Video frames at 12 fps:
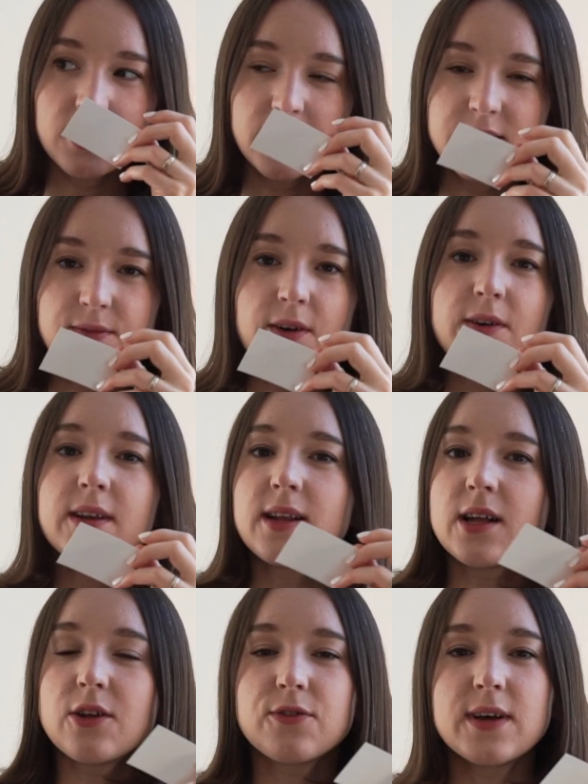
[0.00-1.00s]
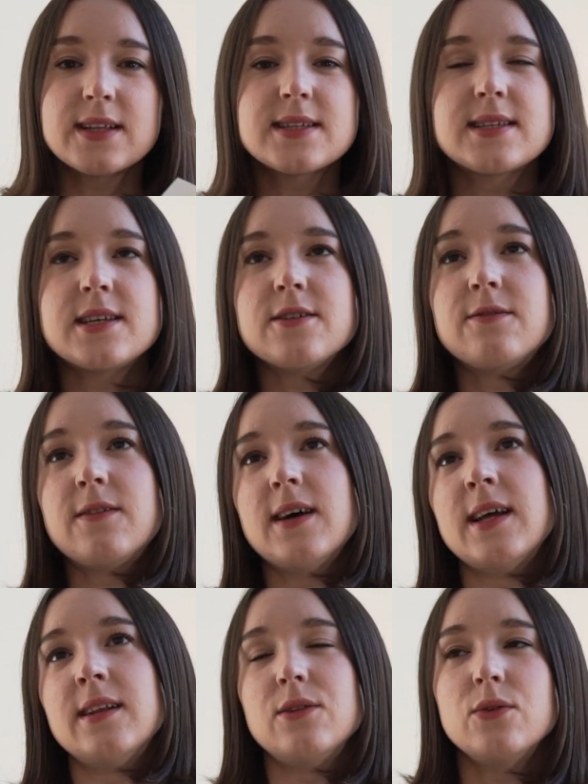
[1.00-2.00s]
It's very non-offensive
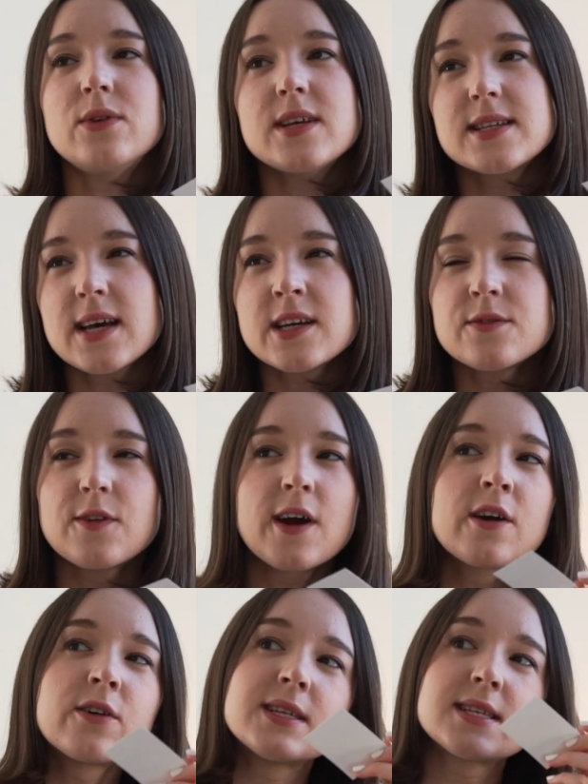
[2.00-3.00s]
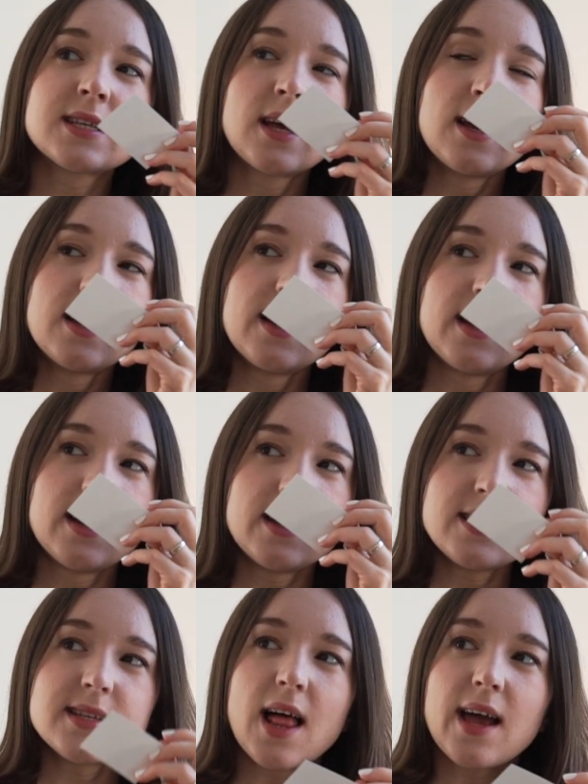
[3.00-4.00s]
and unisex fragrance.
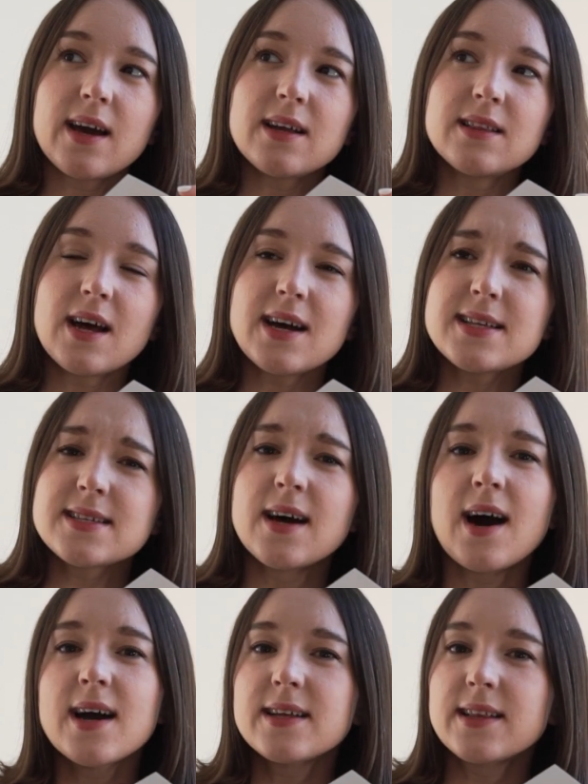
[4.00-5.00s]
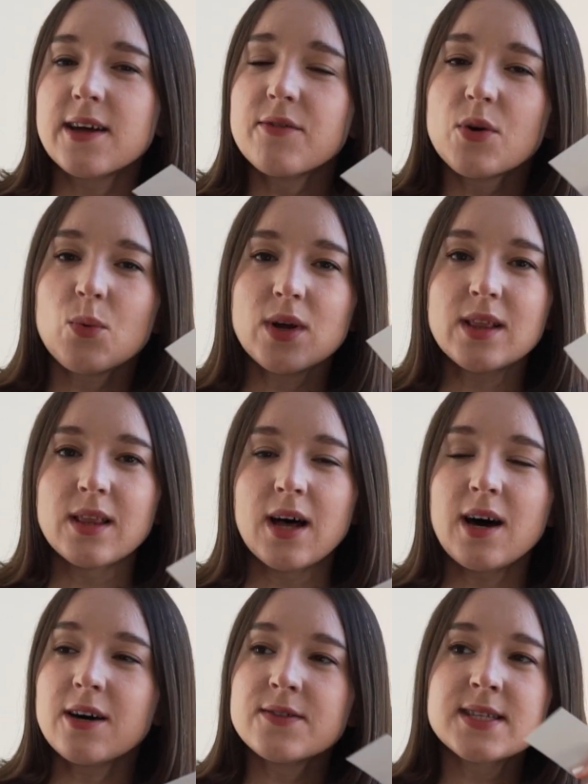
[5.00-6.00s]
It's like a nice guy that everyone
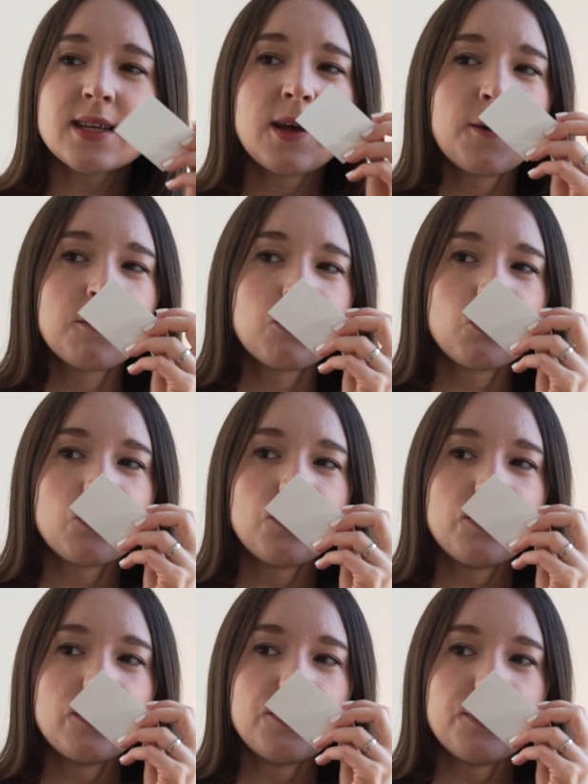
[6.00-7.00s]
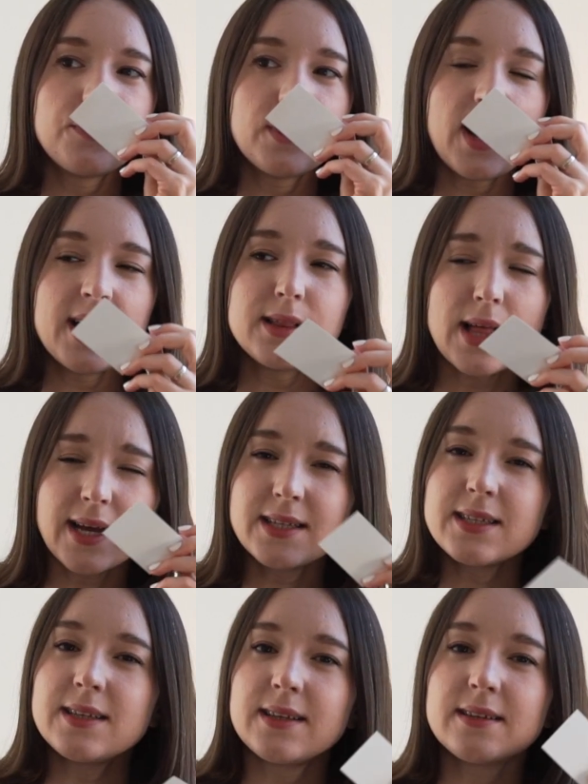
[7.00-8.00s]
loves. I
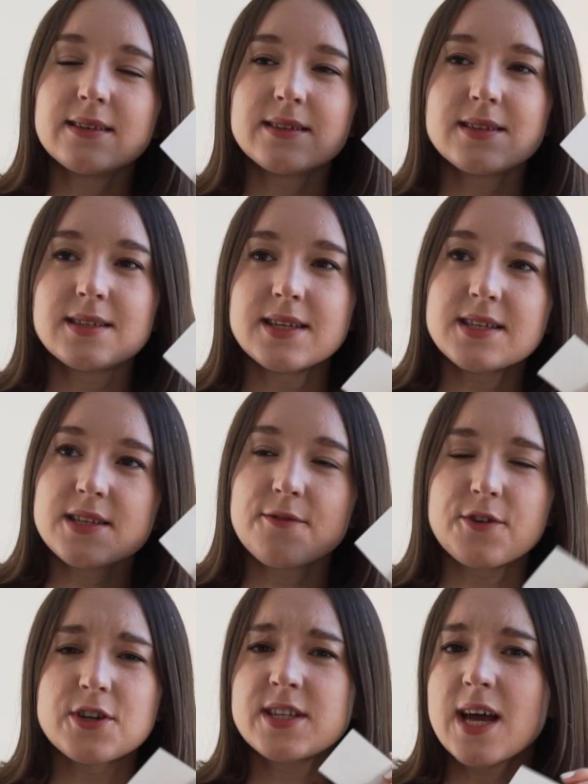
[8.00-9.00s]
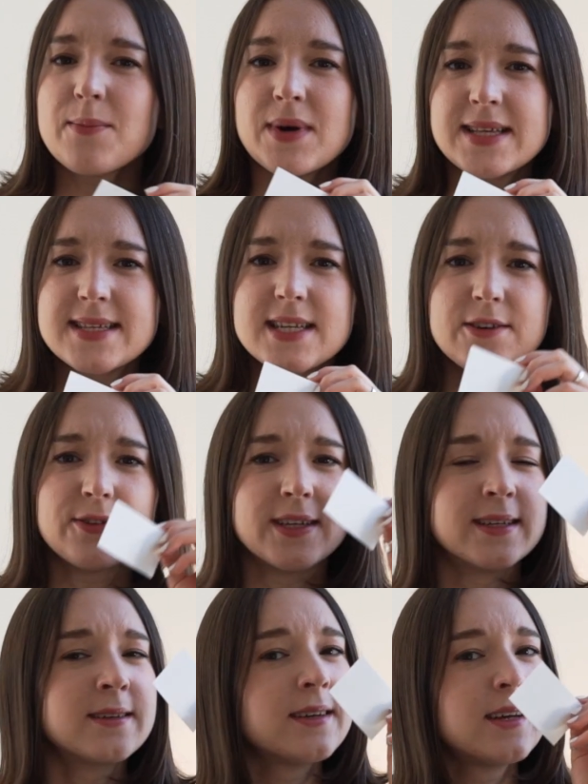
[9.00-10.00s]
liked it since the first time I sniffed
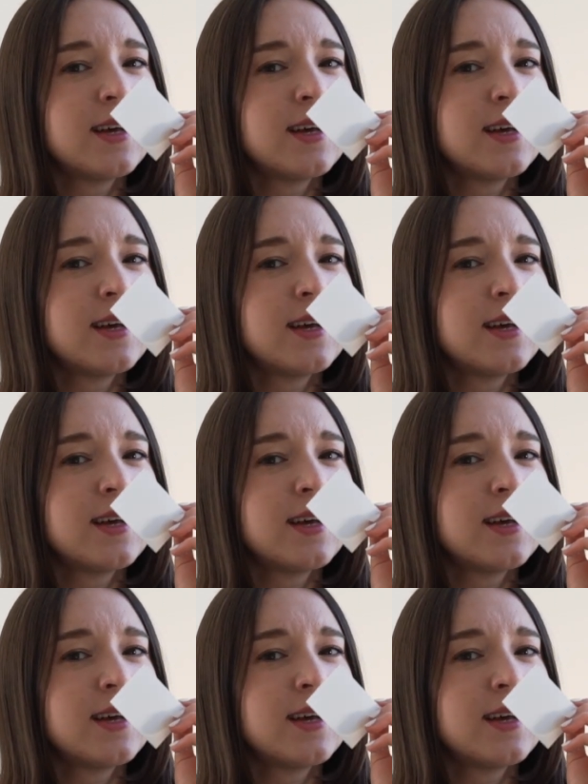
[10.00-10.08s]
it.